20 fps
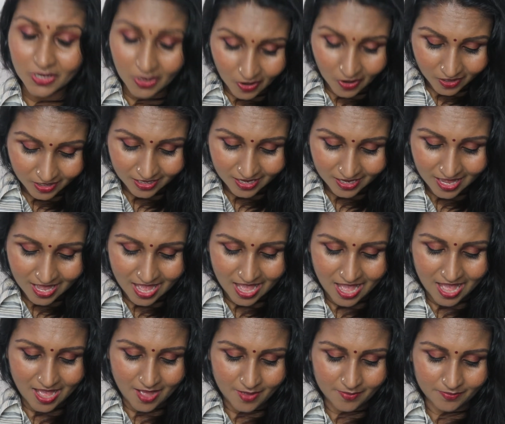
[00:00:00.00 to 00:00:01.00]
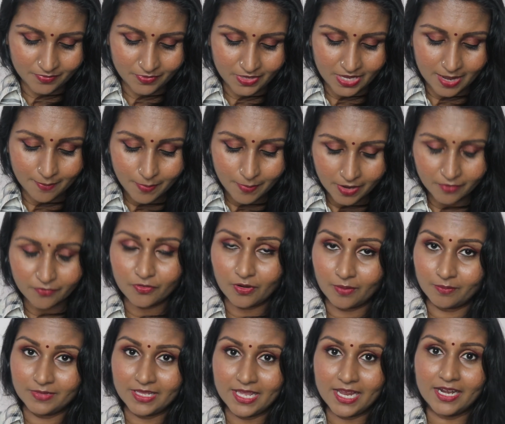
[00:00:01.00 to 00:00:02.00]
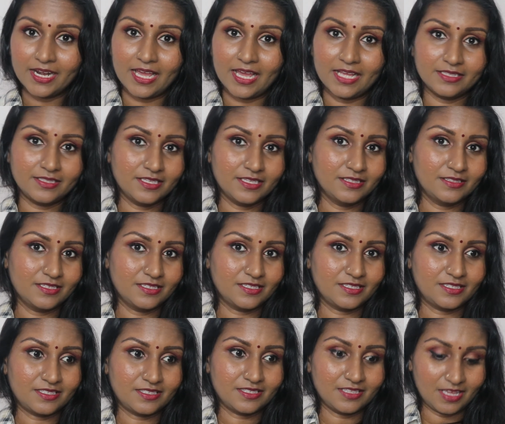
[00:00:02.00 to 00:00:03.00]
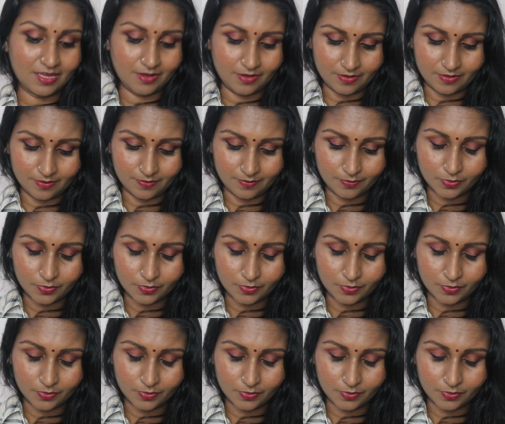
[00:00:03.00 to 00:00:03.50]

not um, apart from that I think this uh,